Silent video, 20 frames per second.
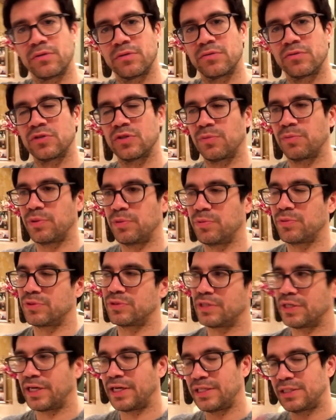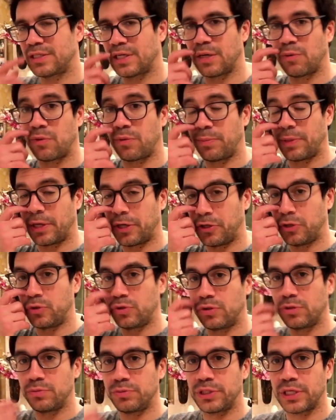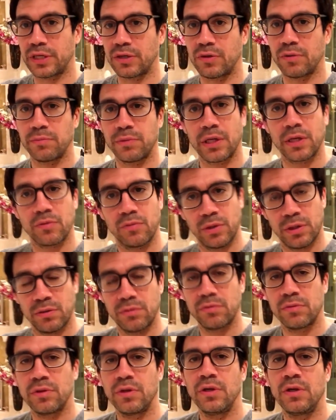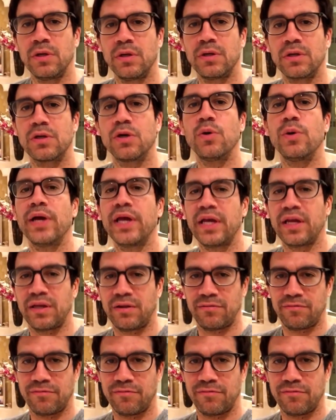Some people said, hey, Ty, I want to make a YouTube channel. I'm like, well, go ahead.